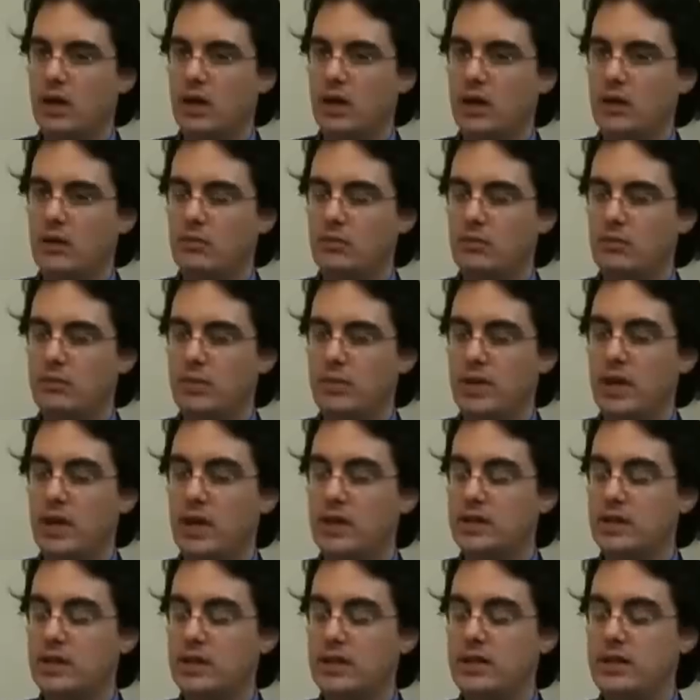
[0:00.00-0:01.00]
Uh, where
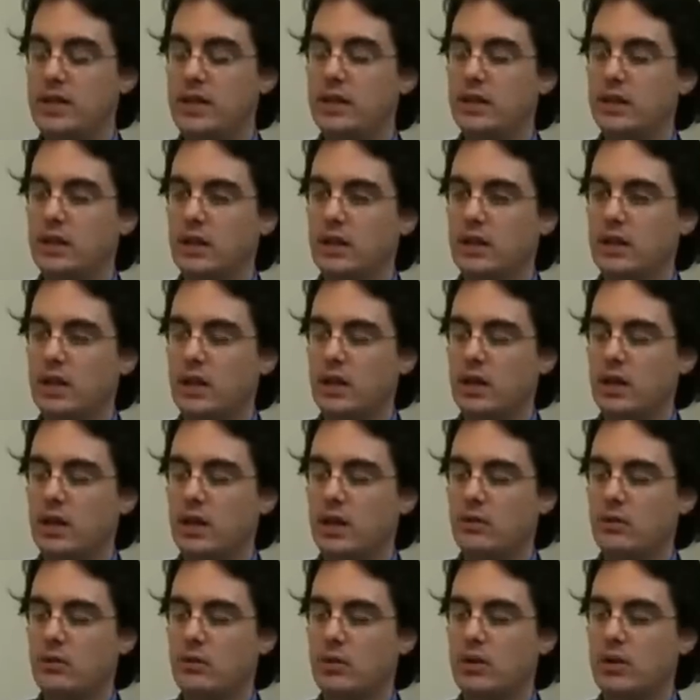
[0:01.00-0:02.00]
did it collapse? It
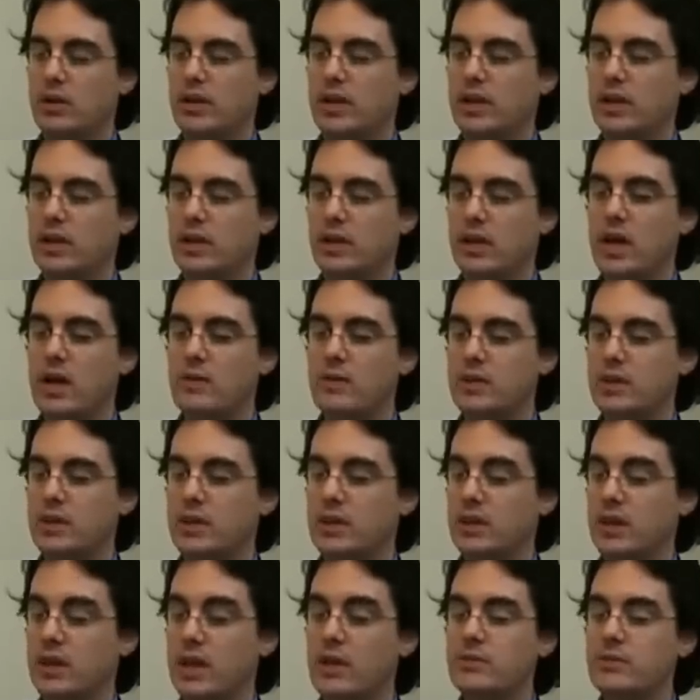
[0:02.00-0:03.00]
uh, where did it
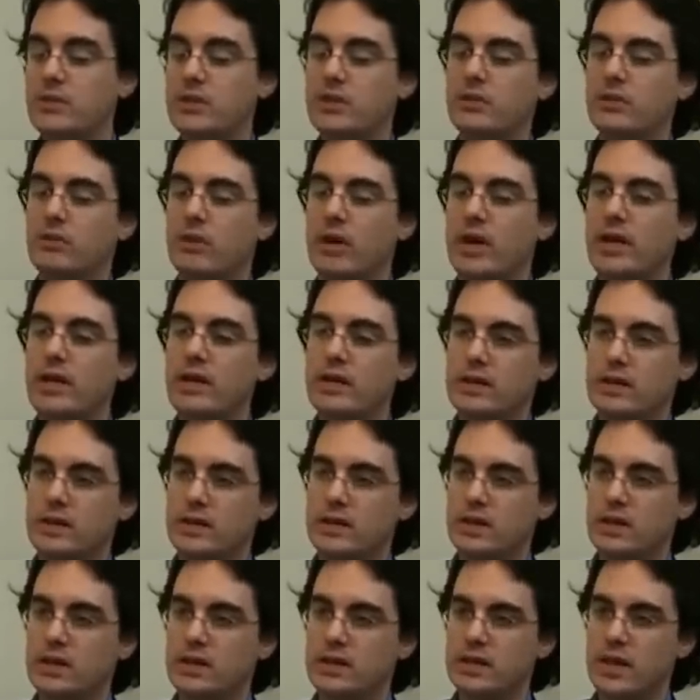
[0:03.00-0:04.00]
collapse? It collapsed in a
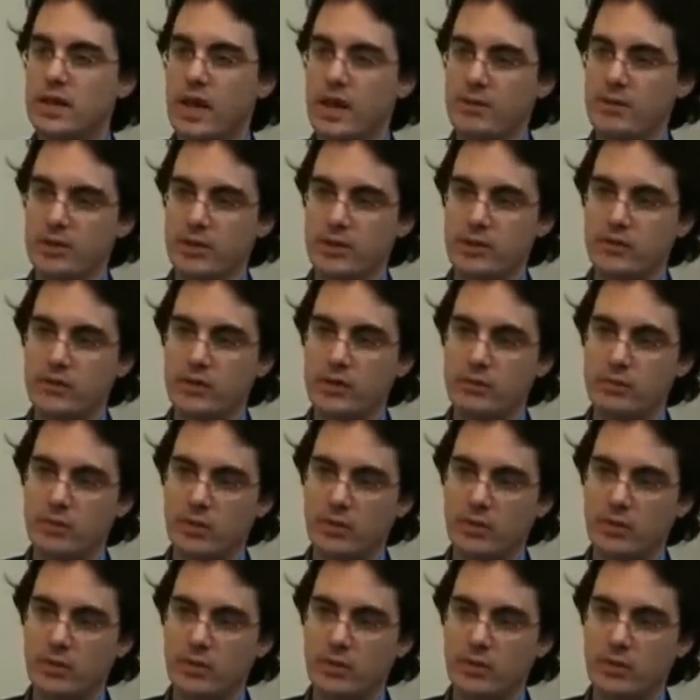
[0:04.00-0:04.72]
radius six times its